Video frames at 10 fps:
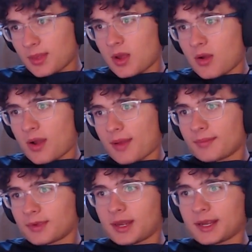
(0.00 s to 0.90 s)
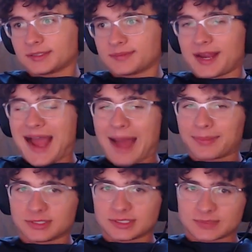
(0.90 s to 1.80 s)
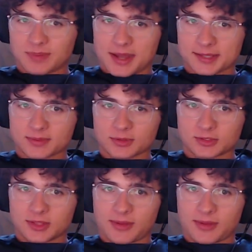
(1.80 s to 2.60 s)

No, I'm getting as many options as possible so